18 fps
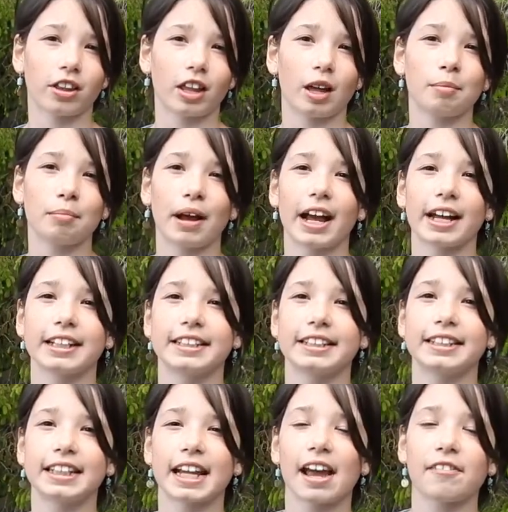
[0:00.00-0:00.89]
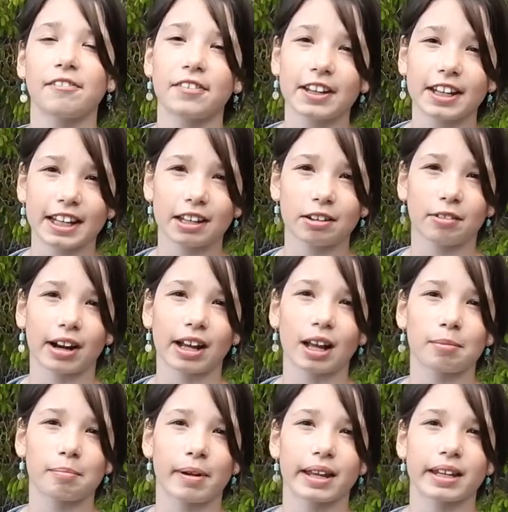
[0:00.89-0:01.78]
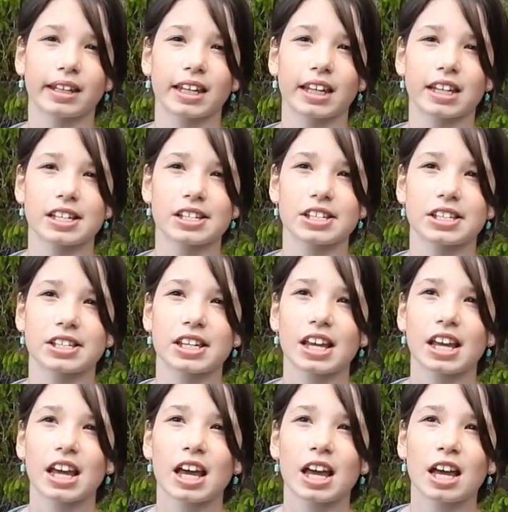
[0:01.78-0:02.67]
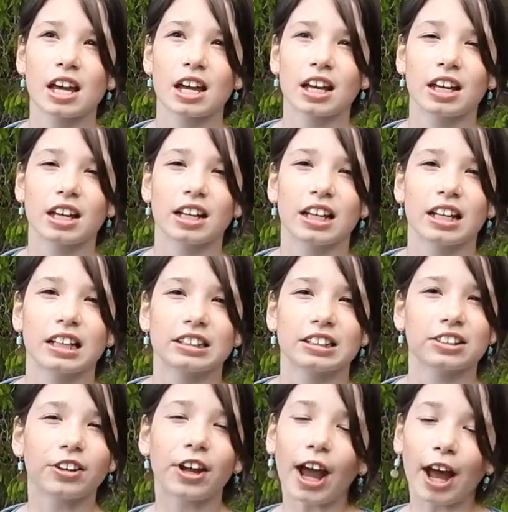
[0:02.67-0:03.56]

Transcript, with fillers: of them. I definitely recommend this. So